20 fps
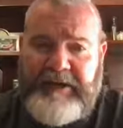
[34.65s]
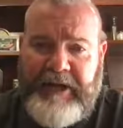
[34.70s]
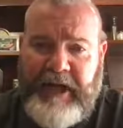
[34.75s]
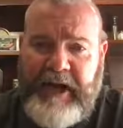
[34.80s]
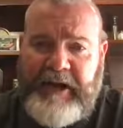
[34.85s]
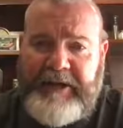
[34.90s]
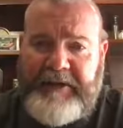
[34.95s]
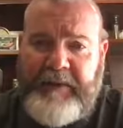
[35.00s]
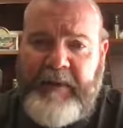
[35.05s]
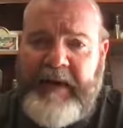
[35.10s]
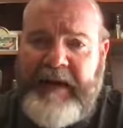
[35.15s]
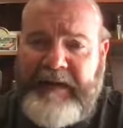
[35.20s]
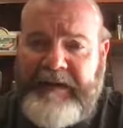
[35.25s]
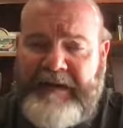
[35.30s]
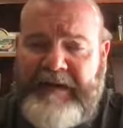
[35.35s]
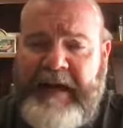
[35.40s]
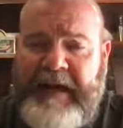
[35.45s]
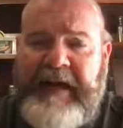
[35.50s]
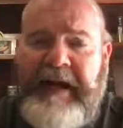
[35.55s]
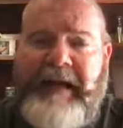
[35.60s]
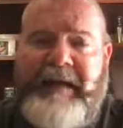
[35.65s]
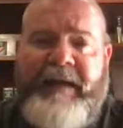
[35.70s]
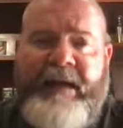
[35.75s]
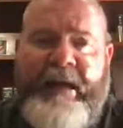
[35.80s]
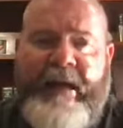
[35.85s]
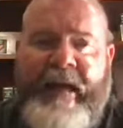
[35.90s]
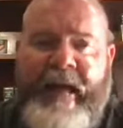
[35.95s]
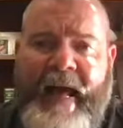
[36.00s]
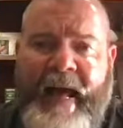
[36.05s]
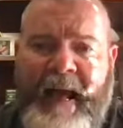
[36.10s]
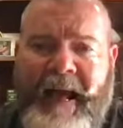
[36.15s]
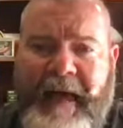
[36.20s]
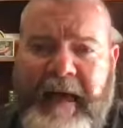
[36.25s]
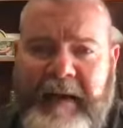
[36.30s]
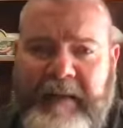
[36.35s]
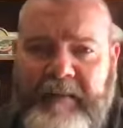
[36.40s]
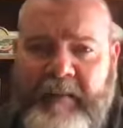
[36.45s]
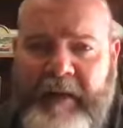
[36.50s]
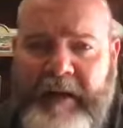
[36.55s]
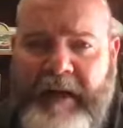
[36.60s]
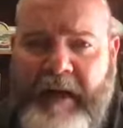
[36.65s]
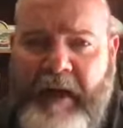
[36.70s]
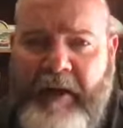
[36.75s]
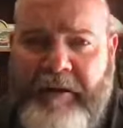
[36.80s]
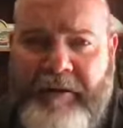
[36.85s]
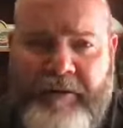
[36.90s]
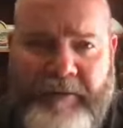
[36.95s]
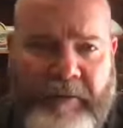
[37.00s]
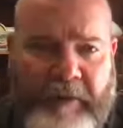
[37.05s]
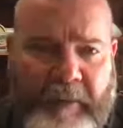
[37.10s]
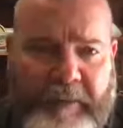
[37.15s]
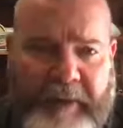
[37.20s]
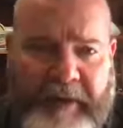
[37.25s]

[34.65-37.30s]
Joshua has died, and we go through a